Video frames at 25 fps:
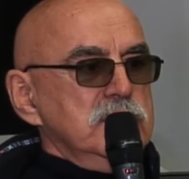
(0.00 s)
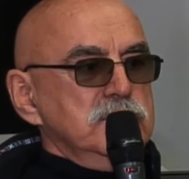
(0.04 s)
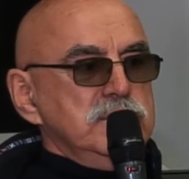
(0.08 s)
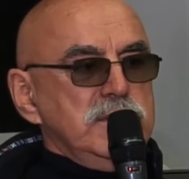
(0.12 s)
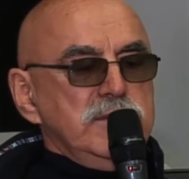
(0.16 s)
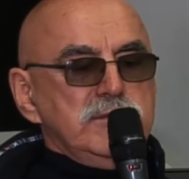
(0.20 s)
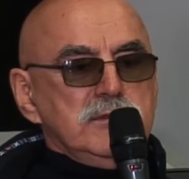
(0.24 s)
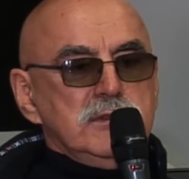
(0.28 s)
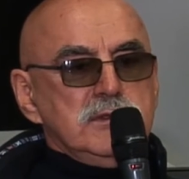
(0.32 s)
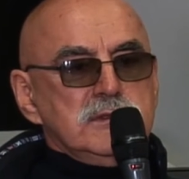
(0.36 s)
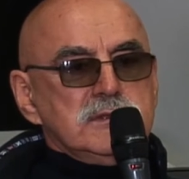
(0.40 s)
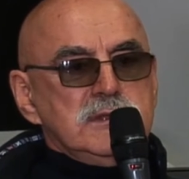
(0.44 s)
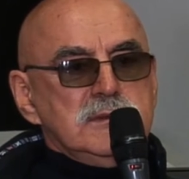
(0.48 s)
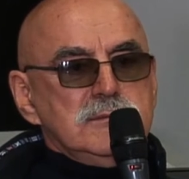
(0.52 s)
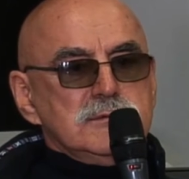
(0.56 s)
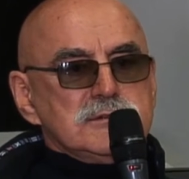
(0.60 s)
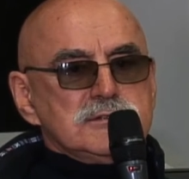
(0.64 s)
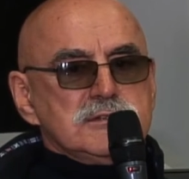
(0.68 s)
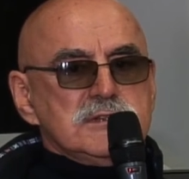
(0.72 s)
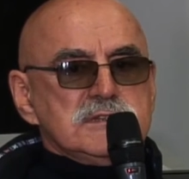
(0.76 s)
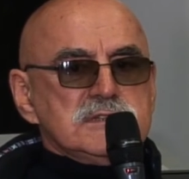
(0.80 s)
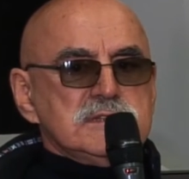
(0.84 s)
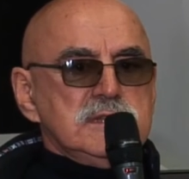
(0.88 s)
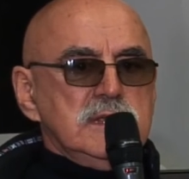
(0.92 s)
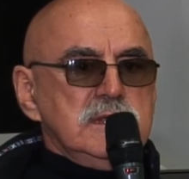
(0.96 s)

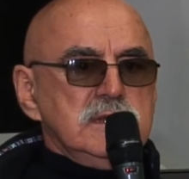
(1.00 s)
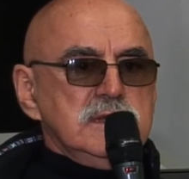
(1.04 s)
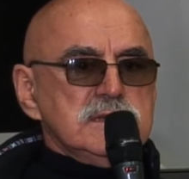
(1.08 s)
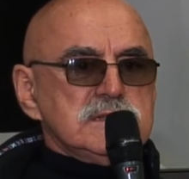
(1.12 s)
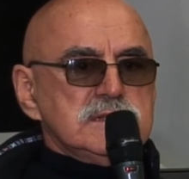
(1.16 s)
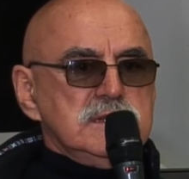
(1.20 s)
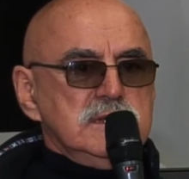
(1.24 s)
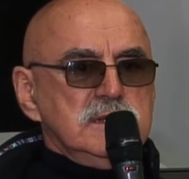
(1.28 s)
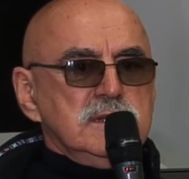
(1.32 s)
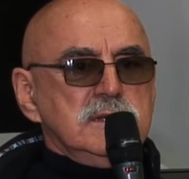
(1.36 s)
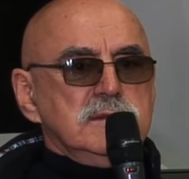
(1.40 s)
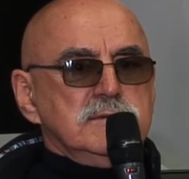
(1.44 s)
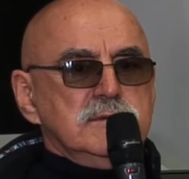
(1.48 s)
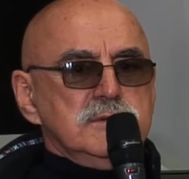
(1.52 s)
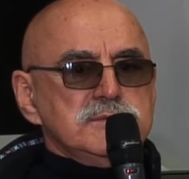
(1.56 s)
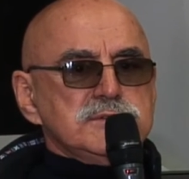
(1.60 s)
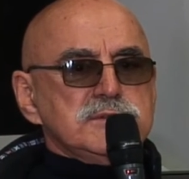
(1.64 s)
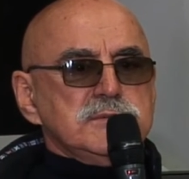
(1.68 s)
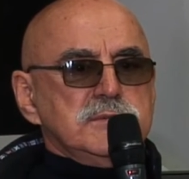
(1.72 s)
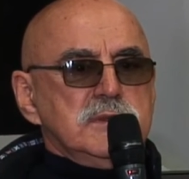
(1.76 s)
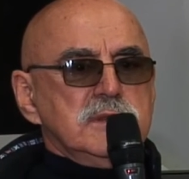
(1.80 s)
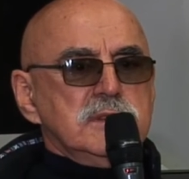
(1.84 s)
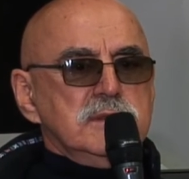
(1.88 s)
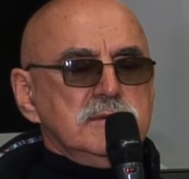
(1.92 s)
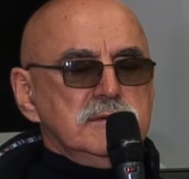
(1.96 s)
institutions,
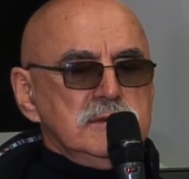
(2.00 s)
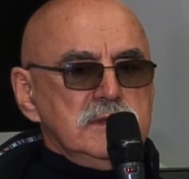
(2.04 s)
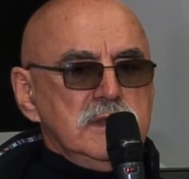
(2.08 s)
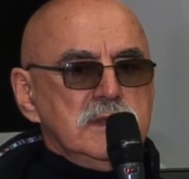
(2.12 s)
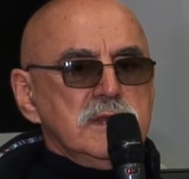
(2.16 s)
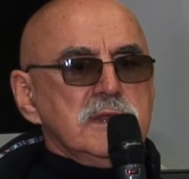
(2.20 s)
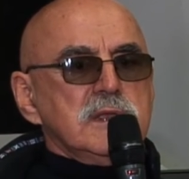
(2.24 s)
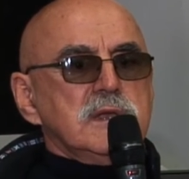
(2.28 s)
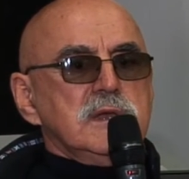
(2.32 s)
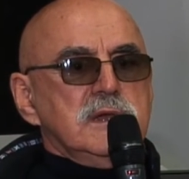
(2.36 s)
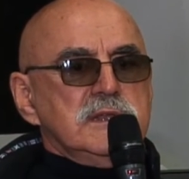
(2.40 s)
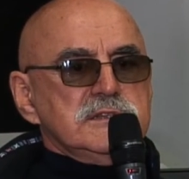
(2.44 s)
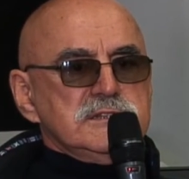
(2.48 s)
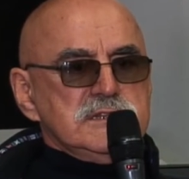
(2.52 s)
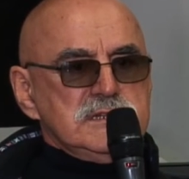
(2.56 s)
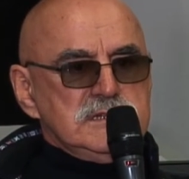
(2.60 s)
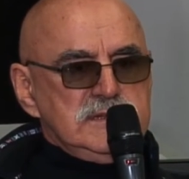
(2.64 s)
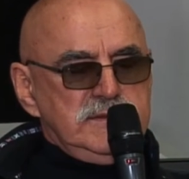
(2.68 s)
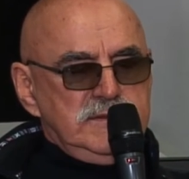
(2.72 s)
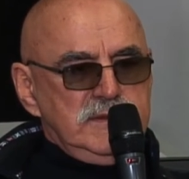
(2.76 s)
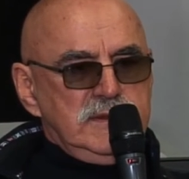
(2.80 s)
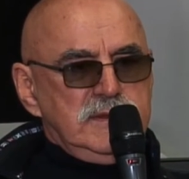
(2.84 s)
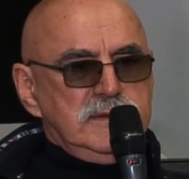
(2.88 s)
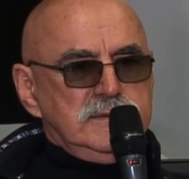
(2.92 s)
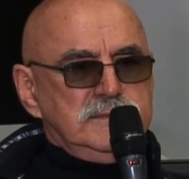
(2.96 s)
including the Ministry of
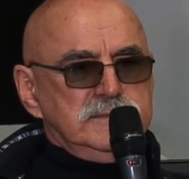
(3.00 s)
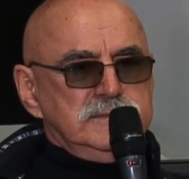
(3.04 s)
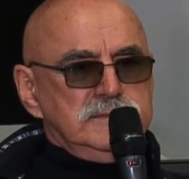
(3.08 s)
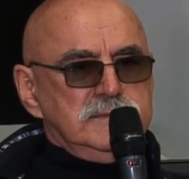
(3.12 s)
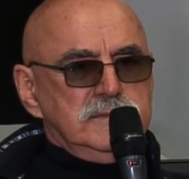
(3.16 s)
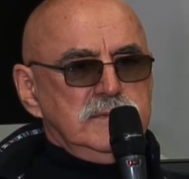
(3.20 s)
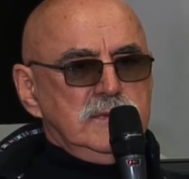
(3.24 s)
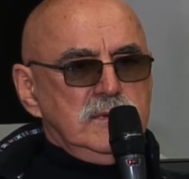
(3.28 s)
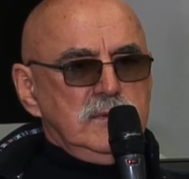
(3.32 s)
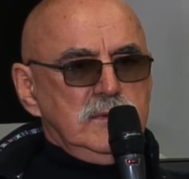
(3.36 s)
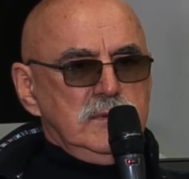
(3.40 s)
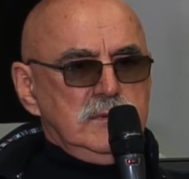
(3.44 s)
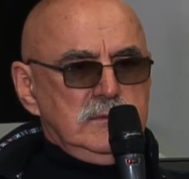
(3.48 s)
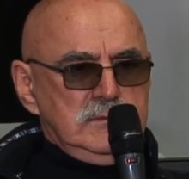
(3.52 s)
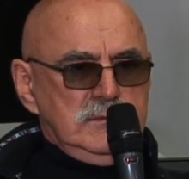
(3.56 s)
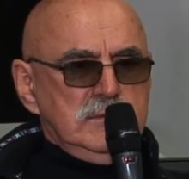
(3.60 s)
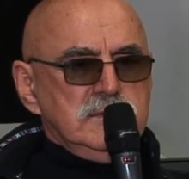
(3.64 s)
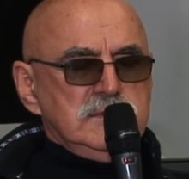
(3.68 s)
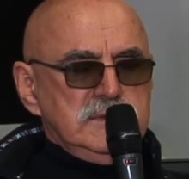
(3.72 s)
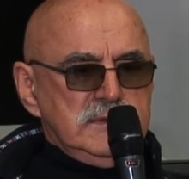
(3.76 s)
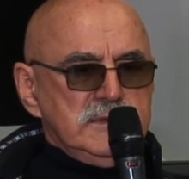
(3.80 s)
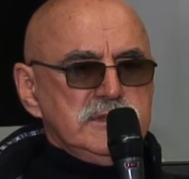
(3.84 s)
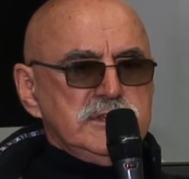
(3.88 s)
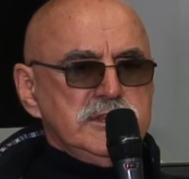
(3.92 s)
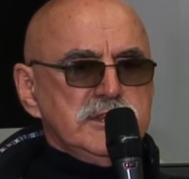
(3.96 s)
Interior,
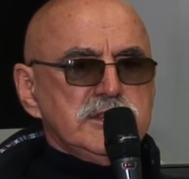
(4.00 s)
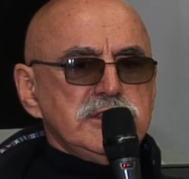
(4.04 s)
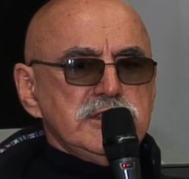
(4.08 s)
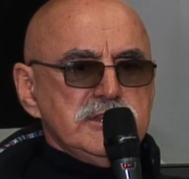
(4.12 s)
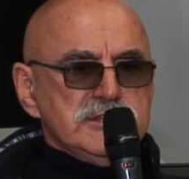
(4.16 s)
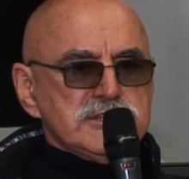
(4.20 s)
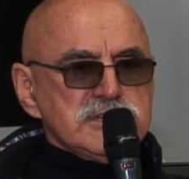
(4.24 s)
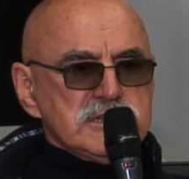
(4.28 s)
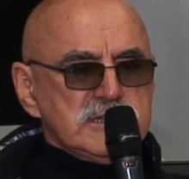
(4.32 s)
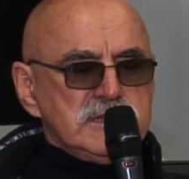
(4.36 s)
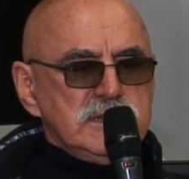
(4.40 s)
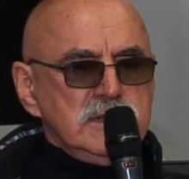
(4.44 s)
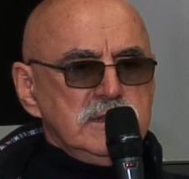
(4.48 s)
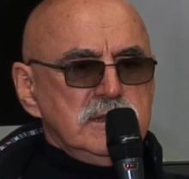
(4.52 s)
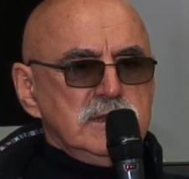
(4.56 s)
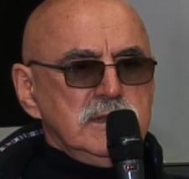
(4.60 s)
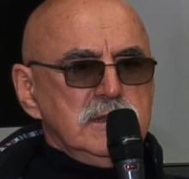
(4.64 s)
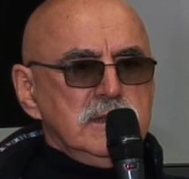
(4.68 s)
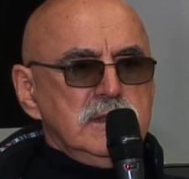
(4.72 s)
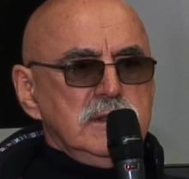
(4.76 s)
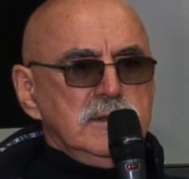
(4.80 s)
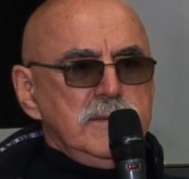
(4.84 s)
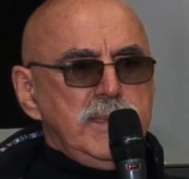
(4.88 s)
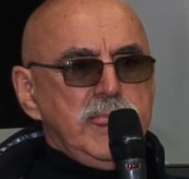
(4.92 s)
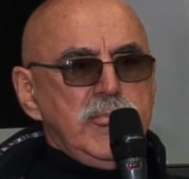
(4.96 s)
and
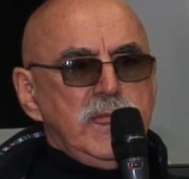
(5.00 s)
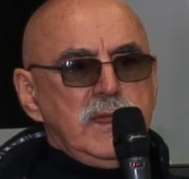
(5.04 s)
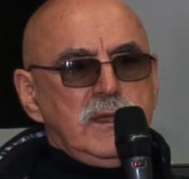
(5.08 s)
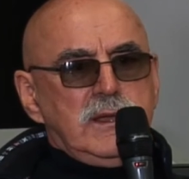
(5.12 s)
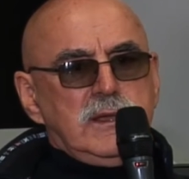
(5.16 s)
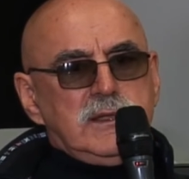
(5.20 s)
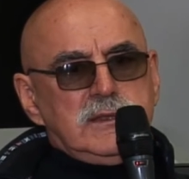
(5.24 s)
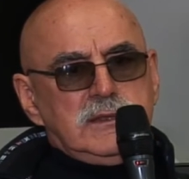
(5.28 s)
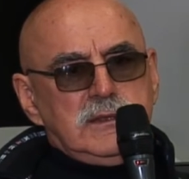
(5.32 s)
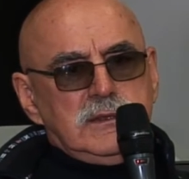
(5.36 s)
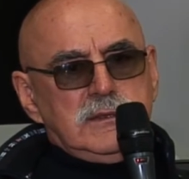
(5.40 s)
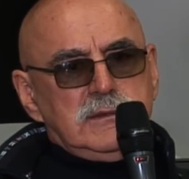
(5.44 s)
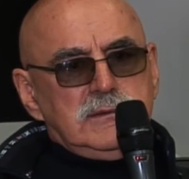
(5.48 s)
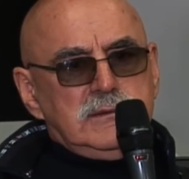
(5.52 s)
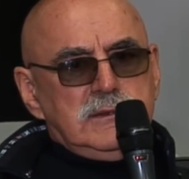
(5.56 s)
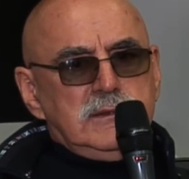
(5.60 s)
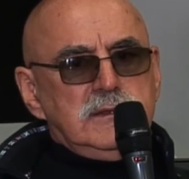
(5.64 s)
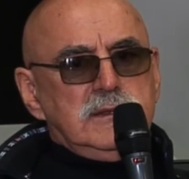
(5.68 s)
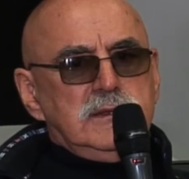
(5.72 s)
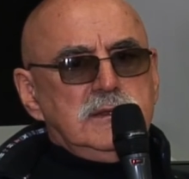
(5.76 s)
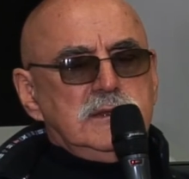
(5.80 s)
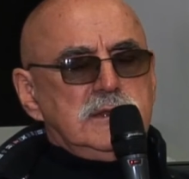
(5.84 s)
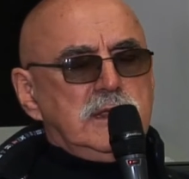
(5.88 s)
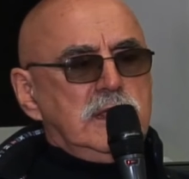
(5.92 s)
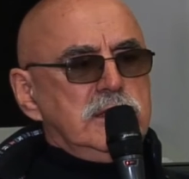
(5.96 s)
some
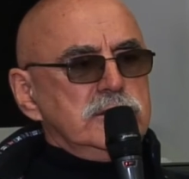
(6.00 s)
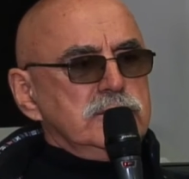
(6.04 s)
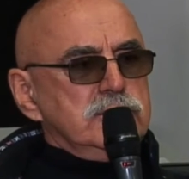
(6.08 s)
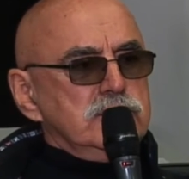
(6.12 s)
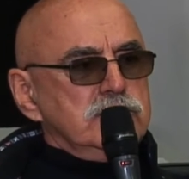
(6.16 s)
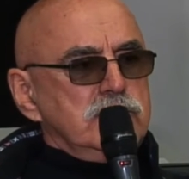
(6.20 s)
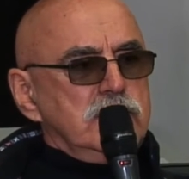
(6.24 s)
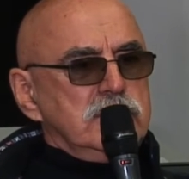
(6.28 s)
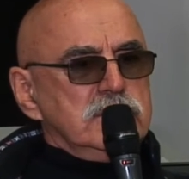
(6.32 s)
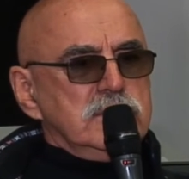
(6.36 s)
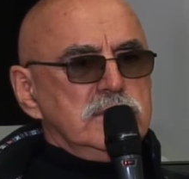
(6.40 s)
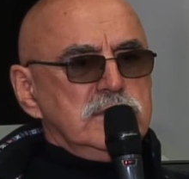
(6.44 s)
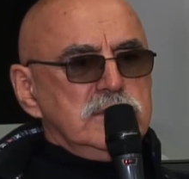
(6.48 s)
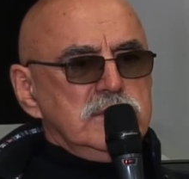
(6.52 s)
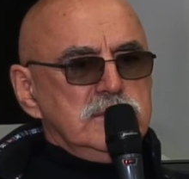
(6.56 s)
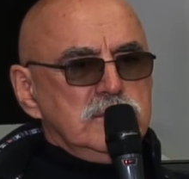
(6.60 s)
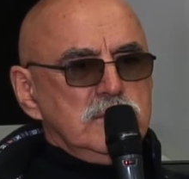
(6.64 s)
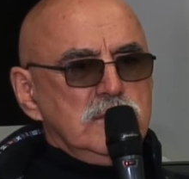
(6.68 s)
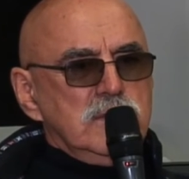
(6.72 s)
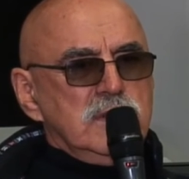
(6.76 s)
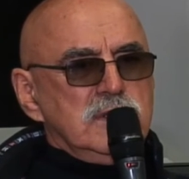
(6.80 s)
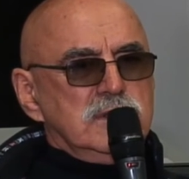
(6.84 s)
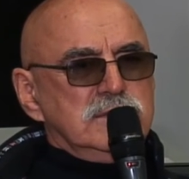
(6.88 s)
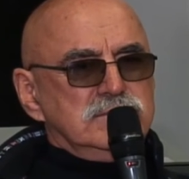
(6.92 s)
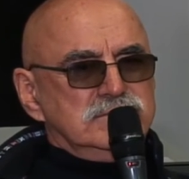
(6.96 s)
student
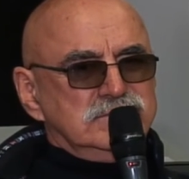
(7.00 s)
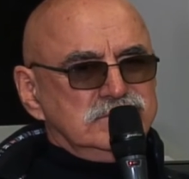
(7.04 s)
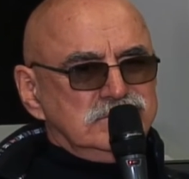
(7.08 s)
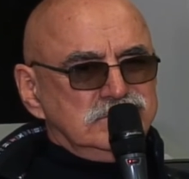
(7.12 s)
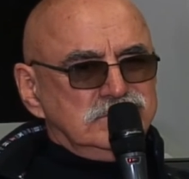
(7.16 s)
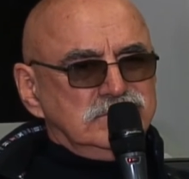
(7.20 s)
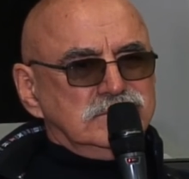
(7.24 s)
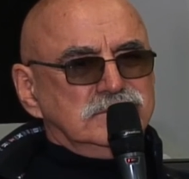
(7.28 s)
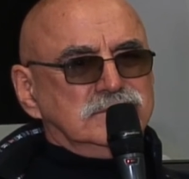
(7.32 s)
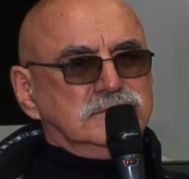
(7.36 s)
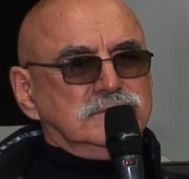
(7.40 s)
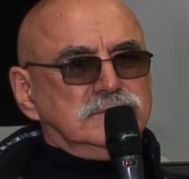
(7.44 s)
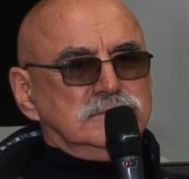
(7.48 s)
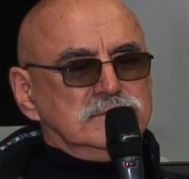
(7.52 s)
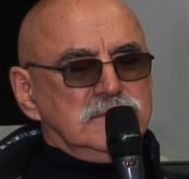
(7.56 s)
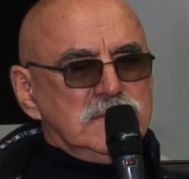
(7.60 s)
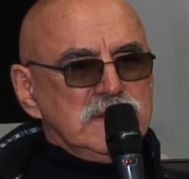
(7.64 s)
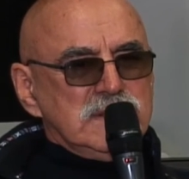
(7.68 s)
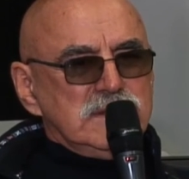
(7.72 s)
organizations.